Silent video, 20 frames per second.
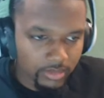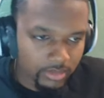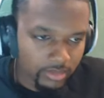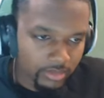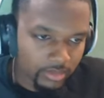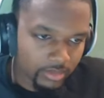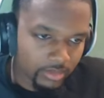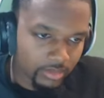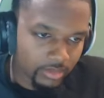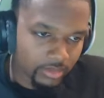
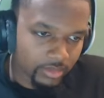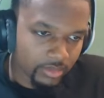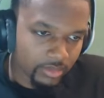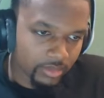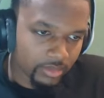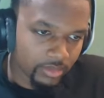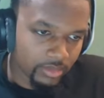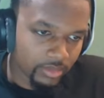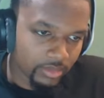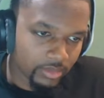
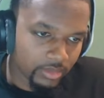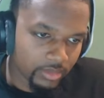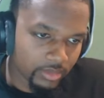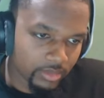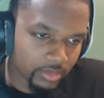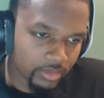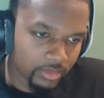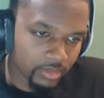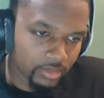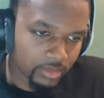
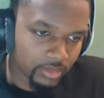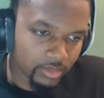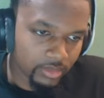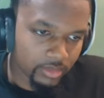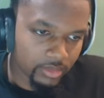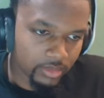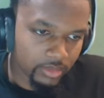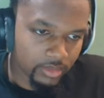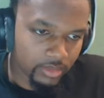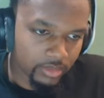
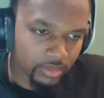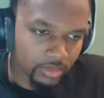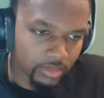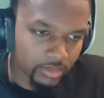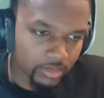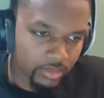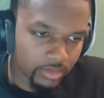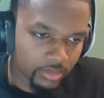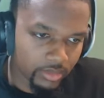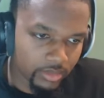
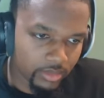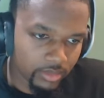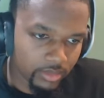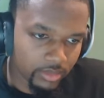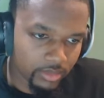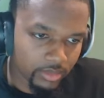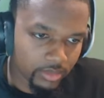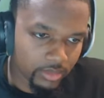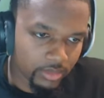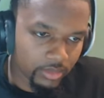
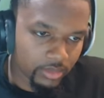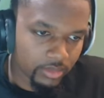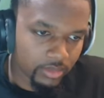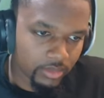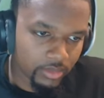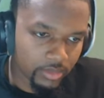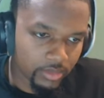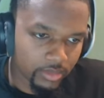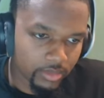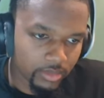
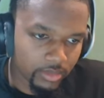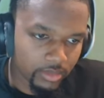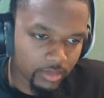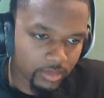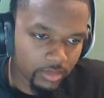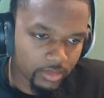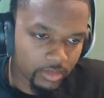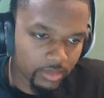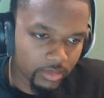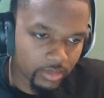
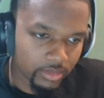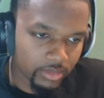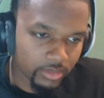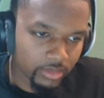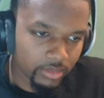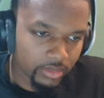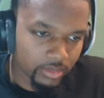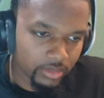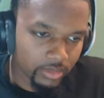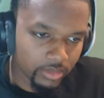
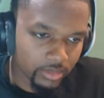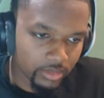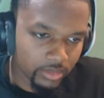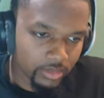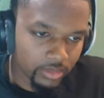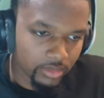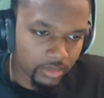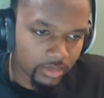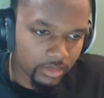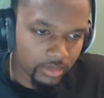
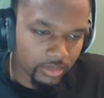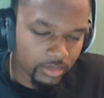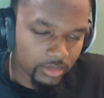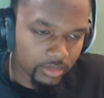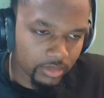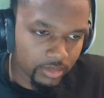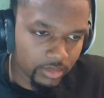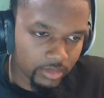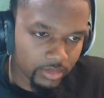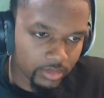
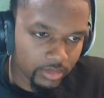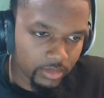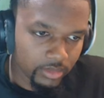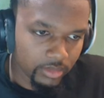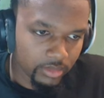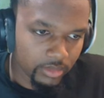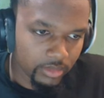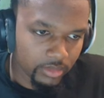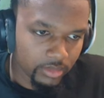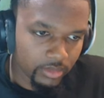
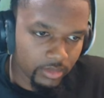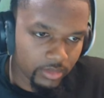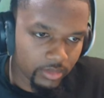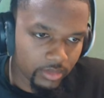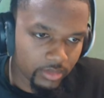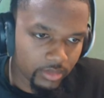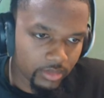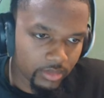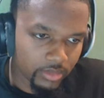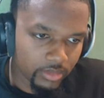
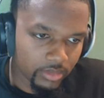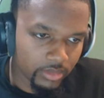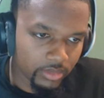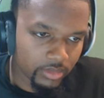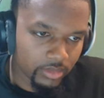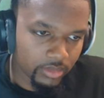[no speech]